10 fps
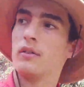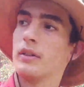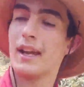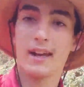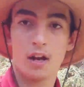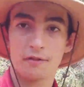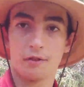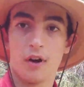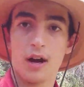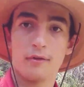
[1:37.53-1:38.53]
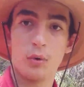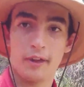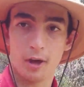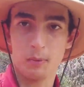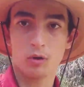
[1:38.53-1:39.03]
cannot survive
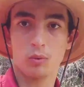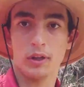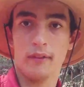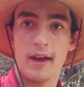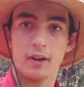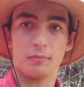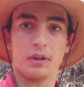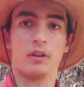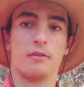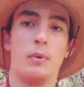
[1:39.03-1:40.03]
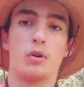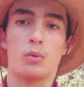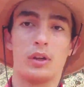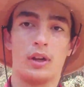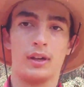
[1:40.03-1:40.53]
without milkweed, and that is because
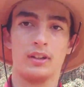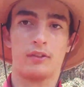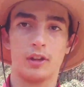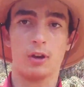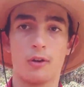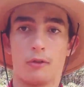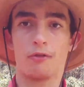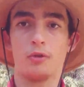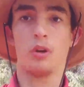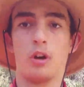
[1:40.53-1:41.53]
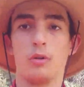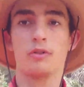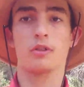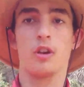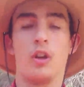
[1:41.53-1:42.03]
milkweed is the larval food host
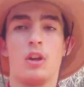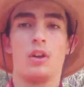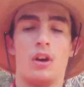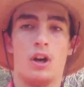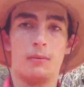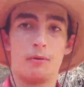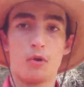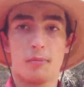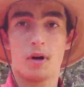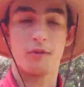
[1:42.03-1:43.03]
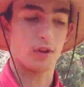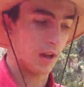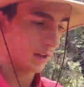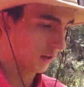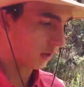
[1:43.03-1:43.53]
for the
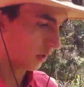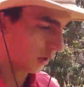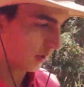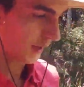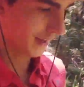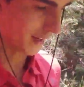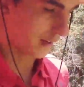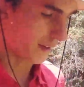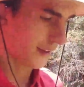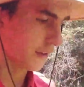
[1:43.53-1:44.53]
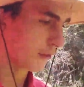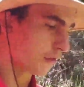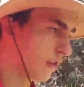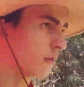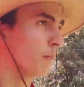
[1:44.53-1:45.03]
butterfly. And if
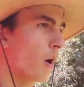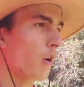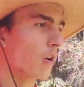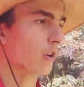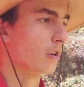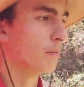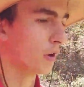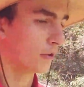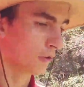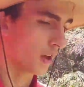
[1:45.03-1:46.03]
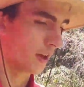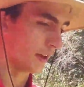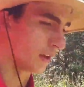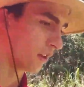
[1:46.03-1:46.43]
monarch butterfly